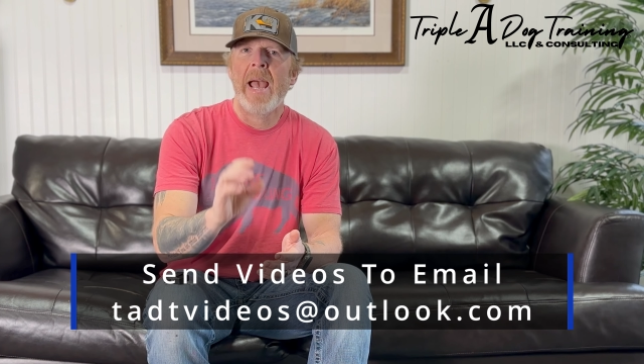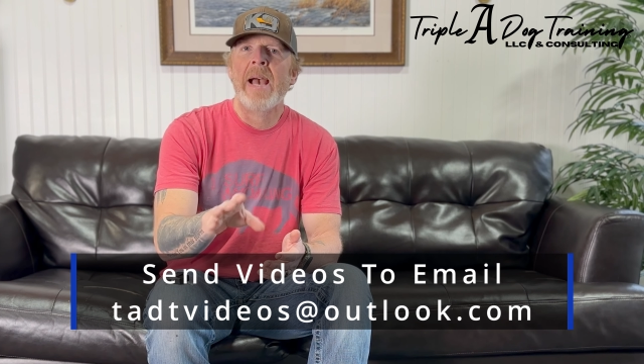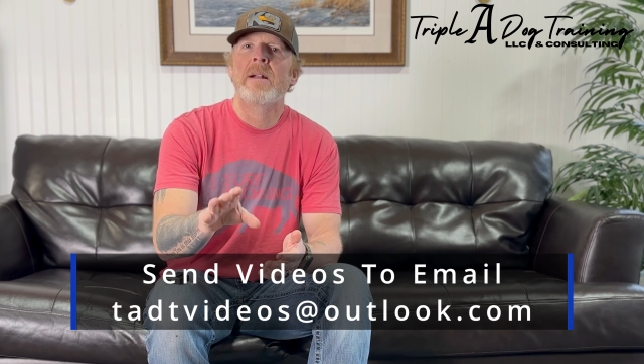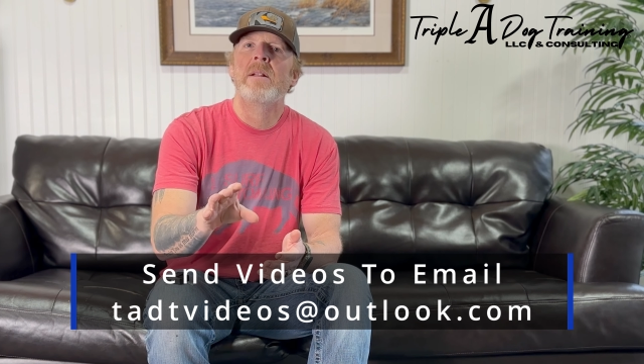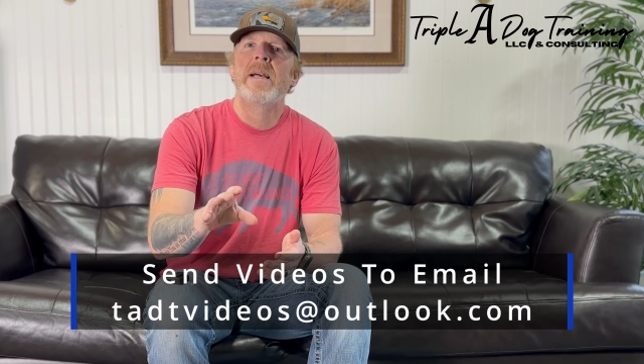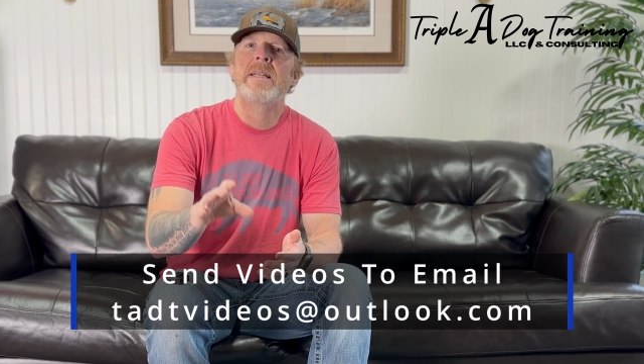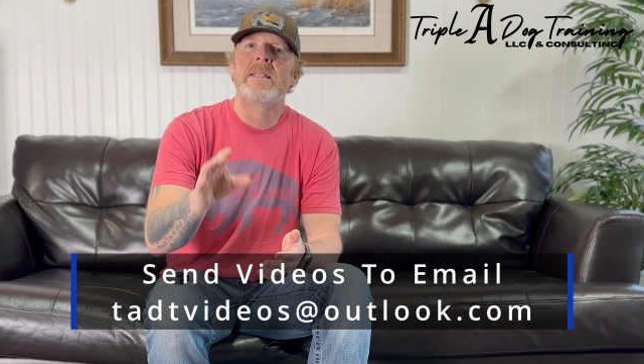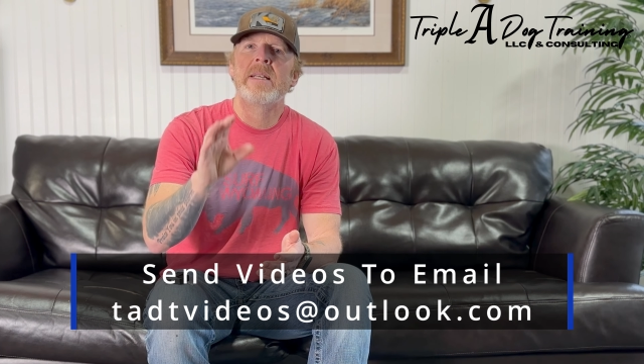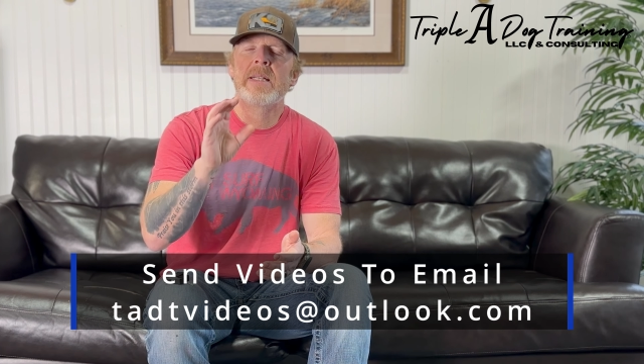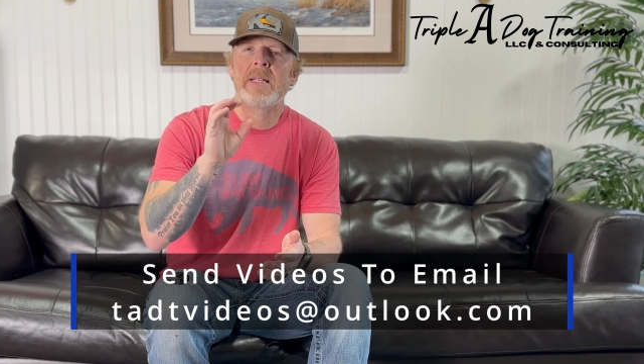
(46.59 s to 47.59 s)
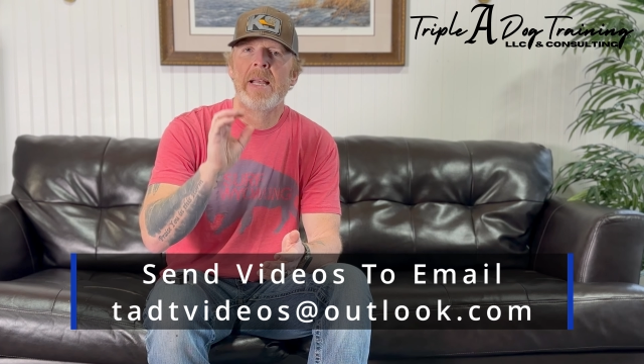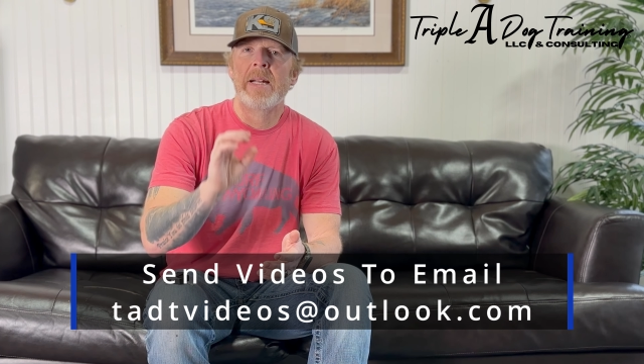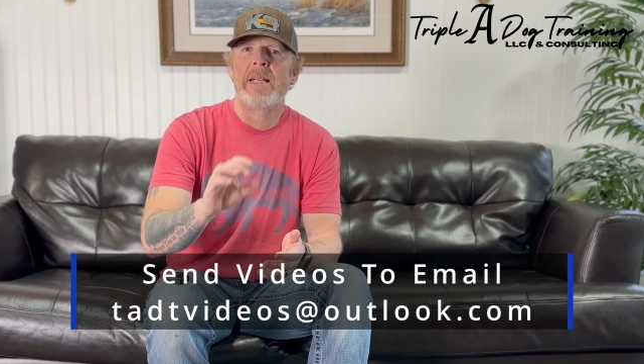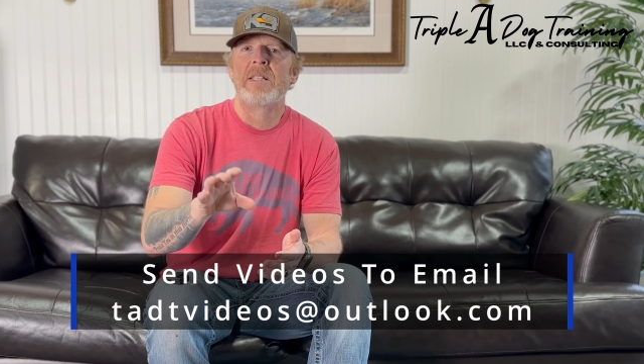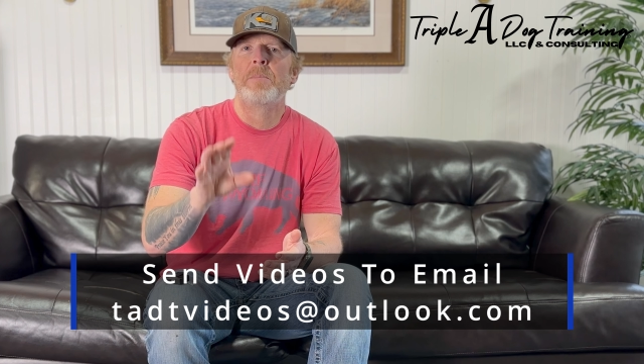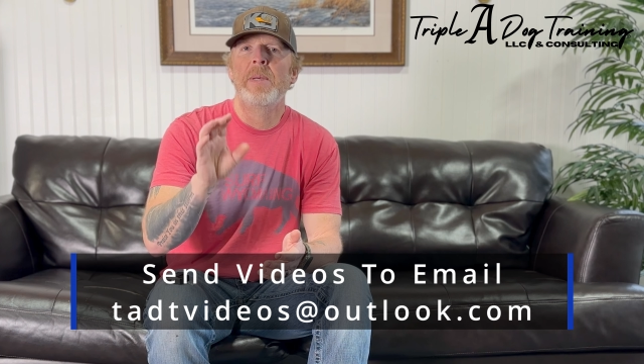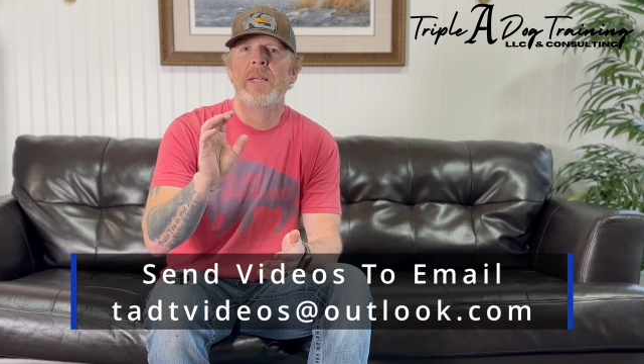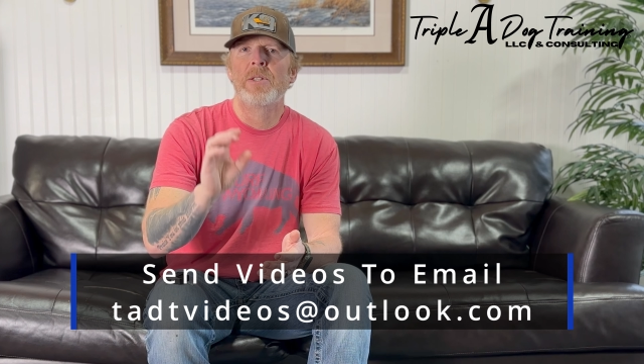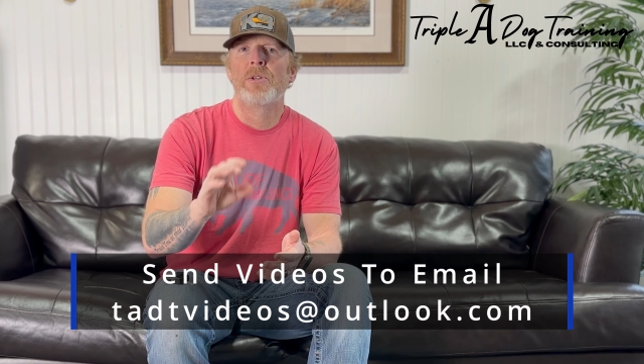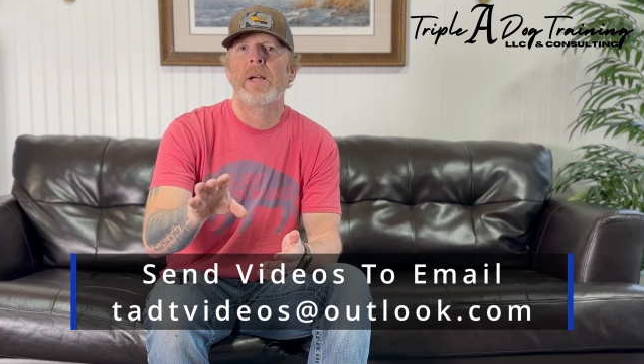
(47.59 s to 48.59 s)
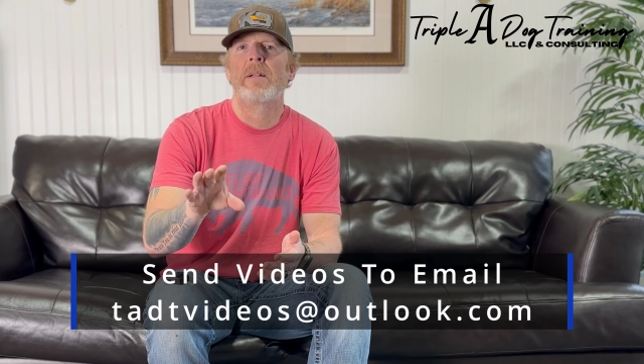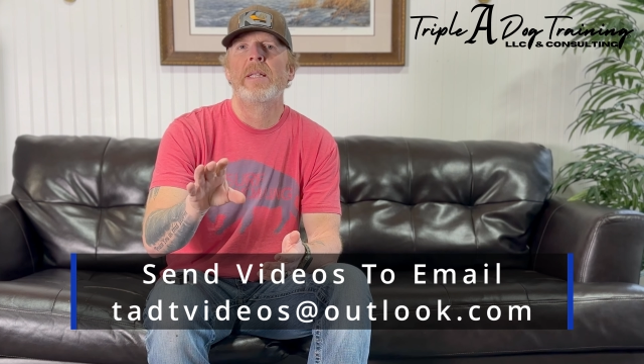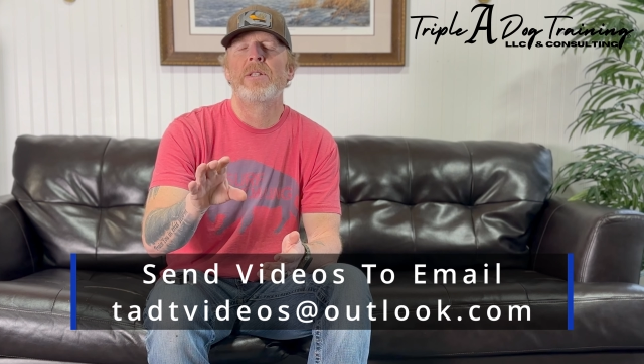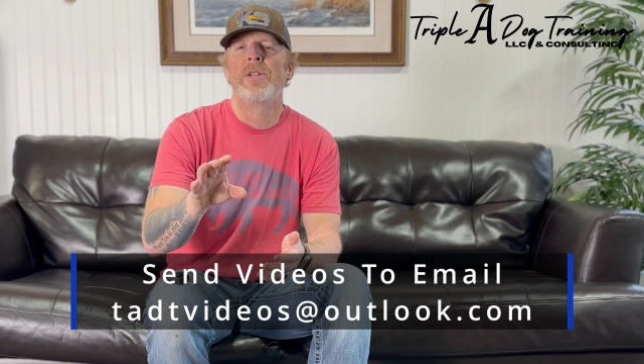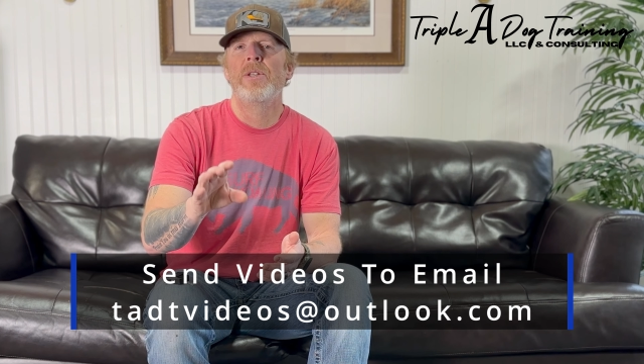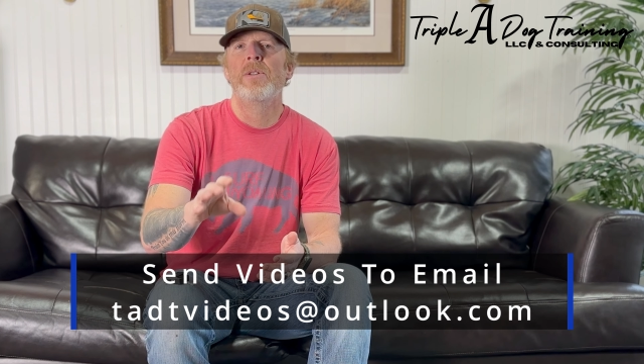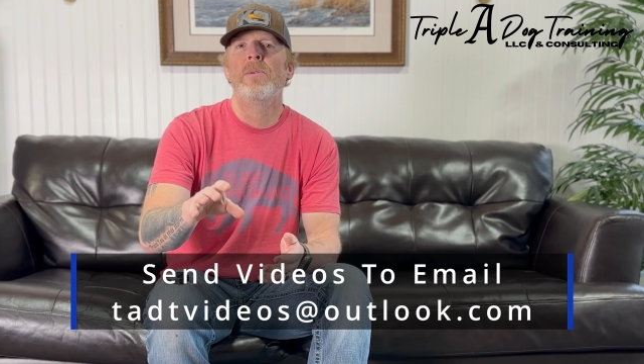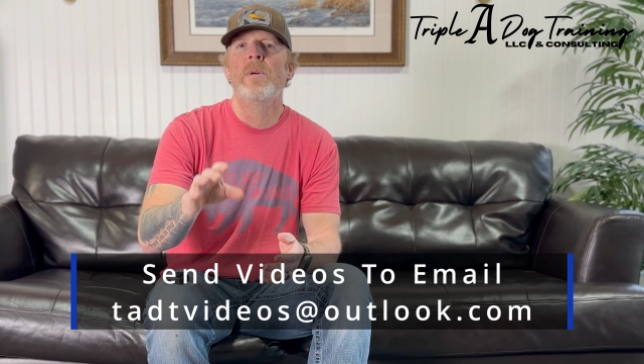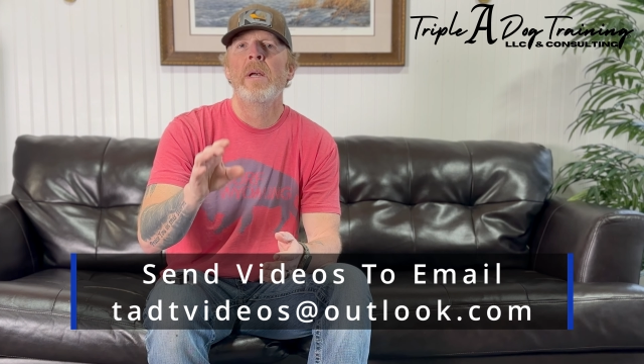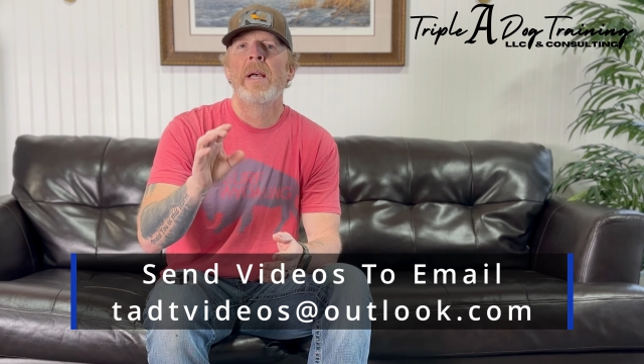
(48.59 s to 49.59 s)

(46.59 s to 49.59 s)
analyze it and I speak directly to you